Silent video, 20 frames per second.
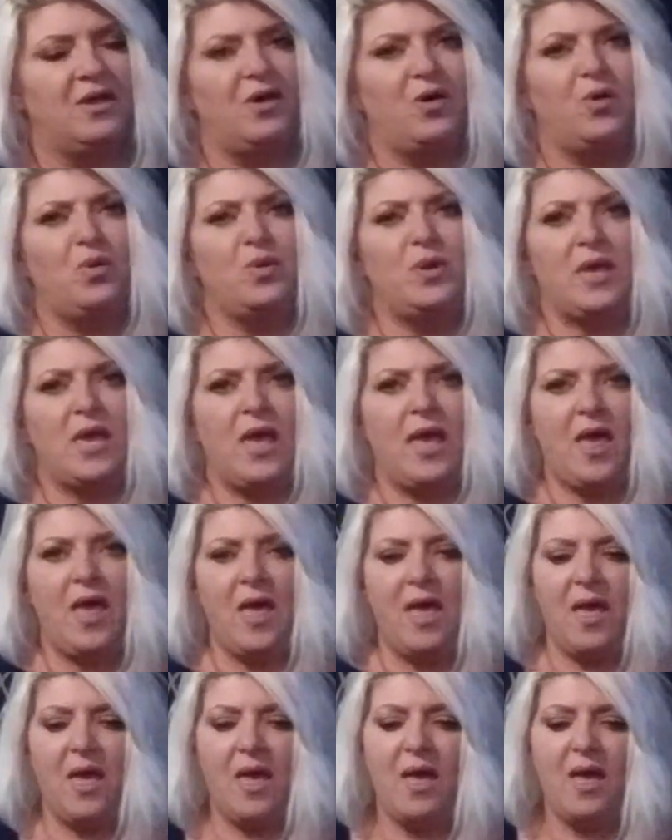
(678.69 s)
Oh
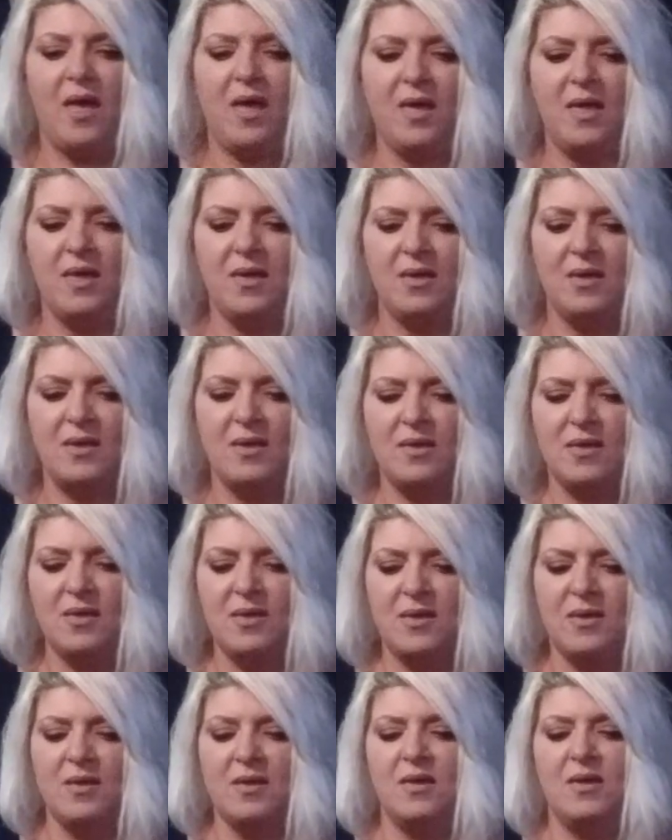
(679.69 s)
yeah.
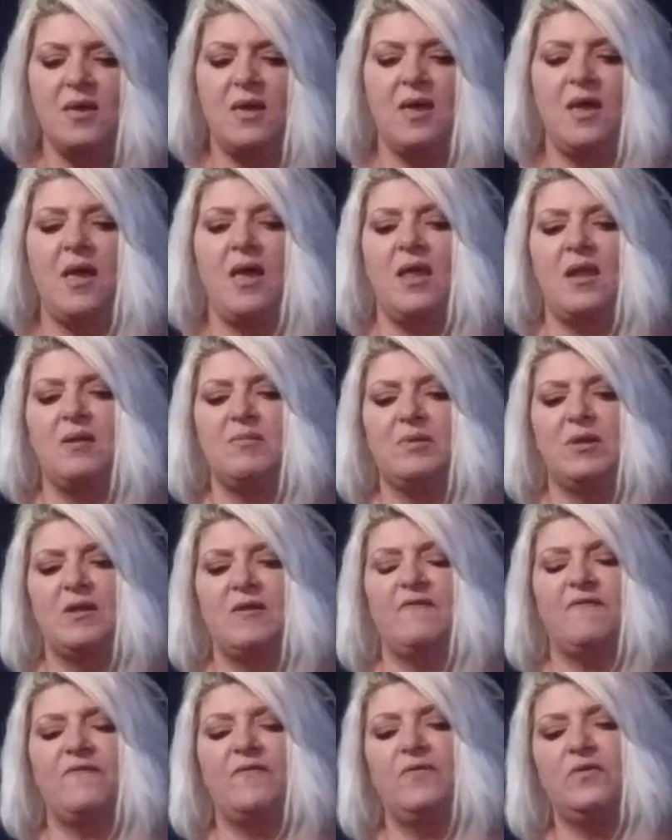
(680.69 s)
I'm going
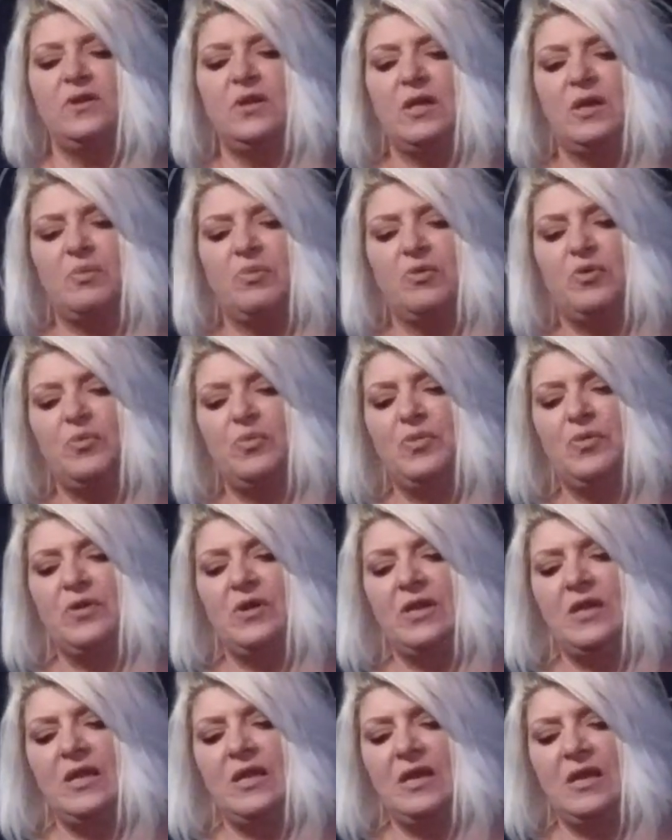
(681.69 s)
to fold it up real
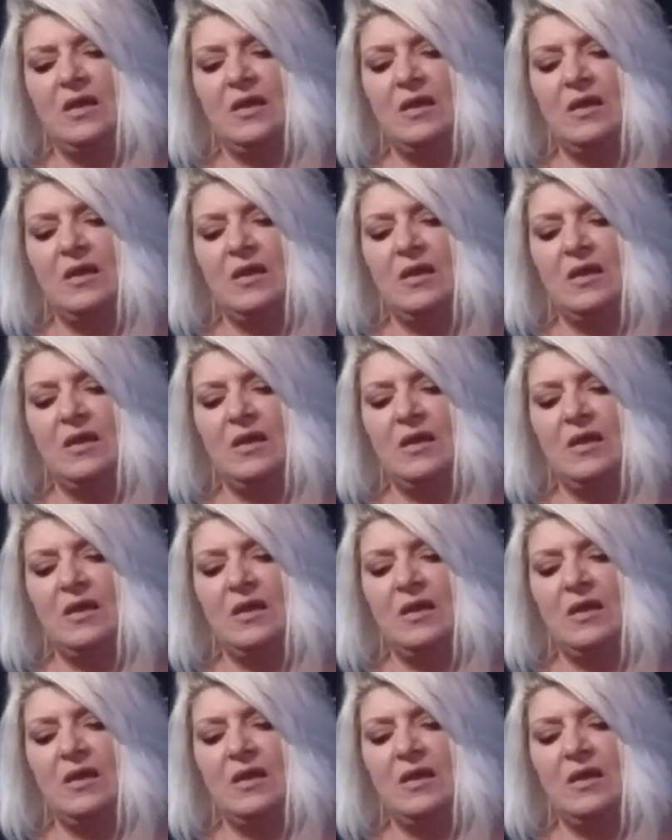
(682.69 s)
pretty.